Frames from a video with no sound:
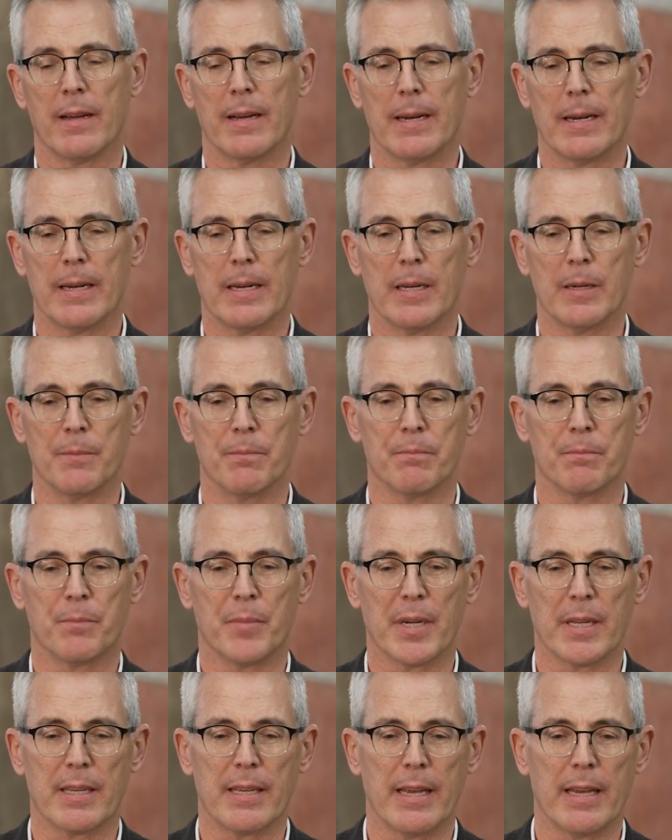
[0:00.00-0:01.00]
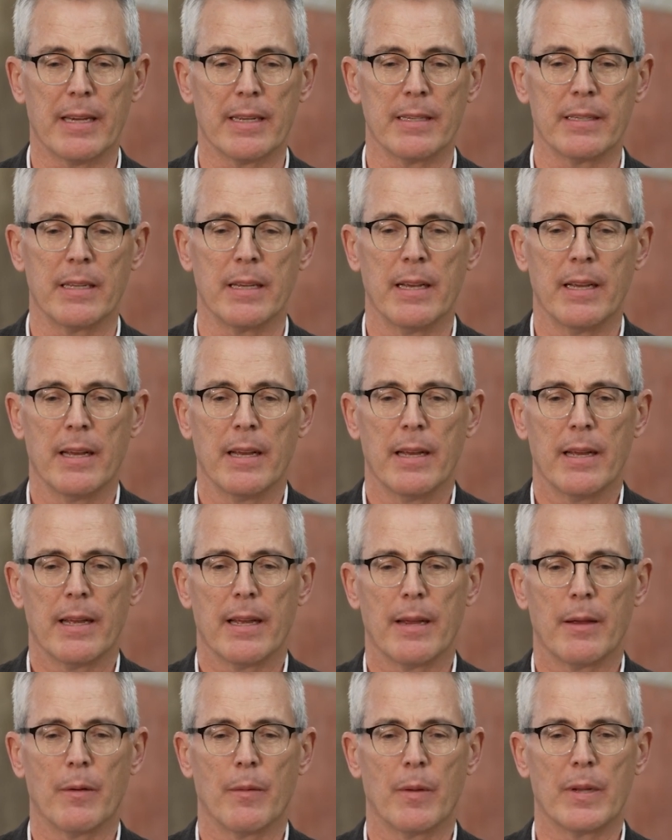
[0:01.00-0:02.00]
But again,
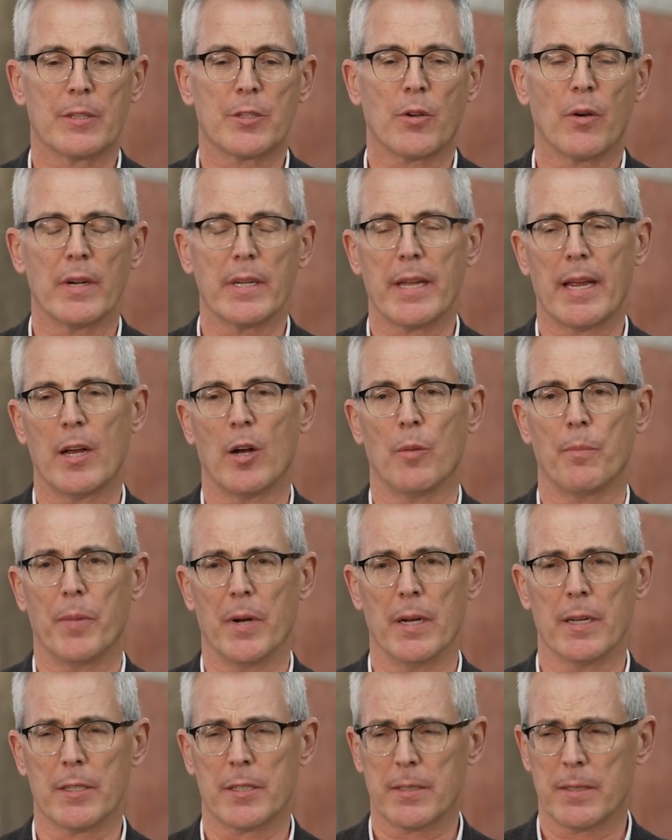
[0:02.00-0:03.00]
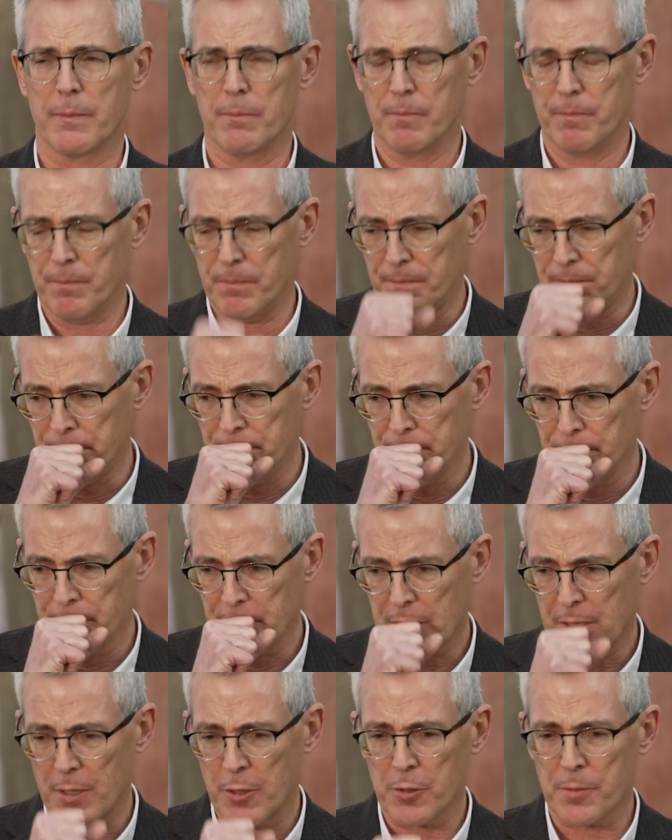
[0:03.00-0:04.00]
it's going to help us,
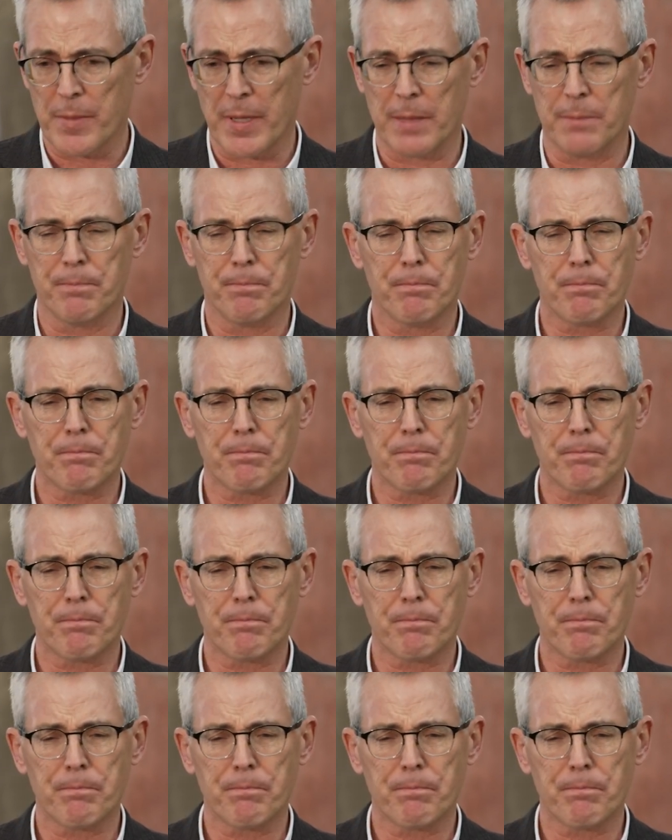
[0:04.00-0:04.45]
excuse me,